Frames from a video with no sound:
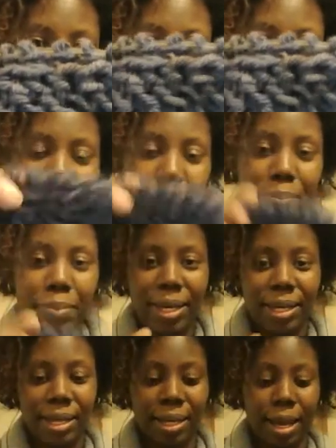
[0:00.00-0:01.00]
but I'm
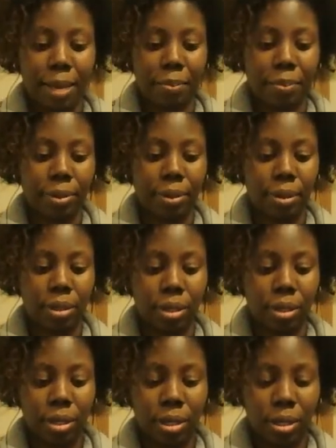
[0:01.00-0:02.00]
picking up
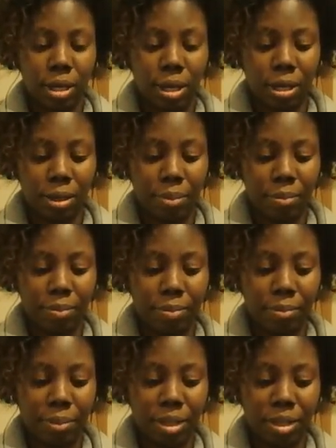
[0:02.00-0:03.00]

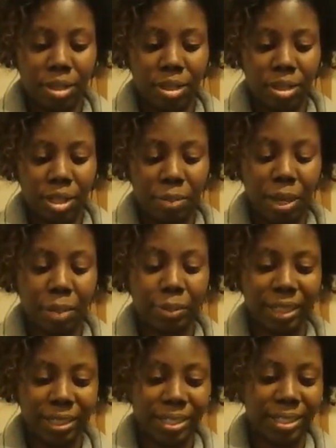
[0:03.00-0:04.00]
the
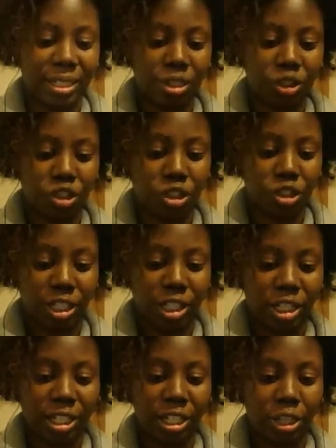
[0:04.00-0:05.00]
public stitch
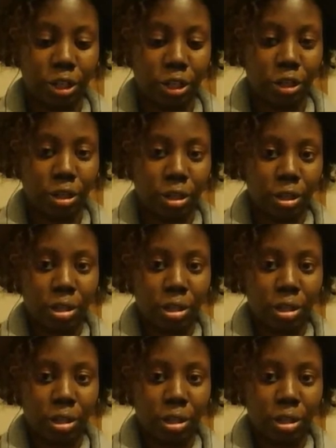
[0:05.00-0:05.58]
here.